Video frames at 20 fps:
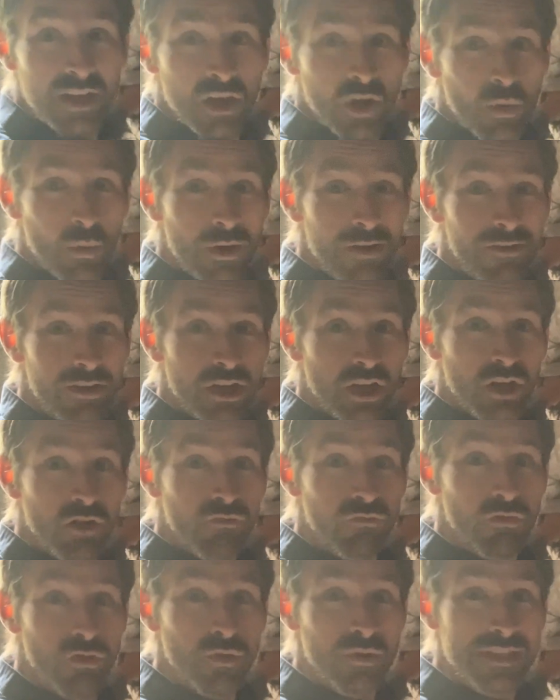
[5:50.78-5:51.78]
we're in the
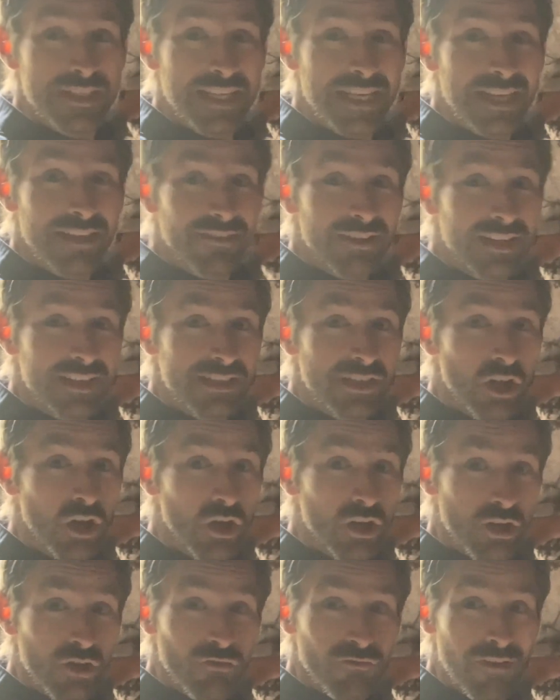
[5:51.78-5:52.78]
cruise here and there's a lot
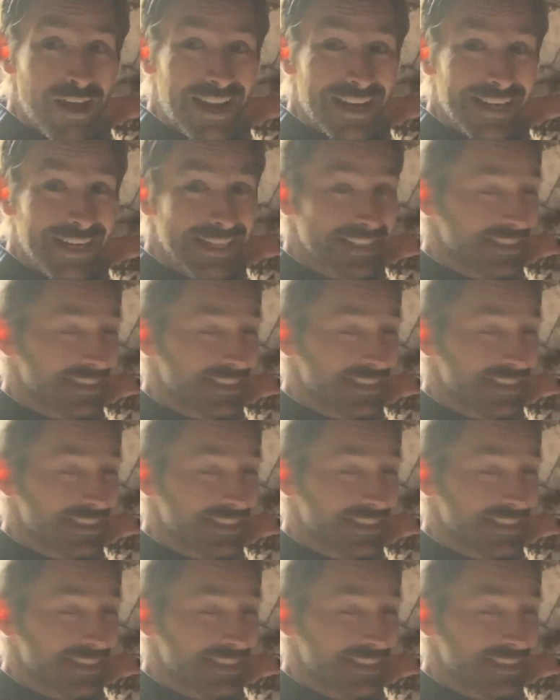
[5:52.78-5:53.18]
of granite.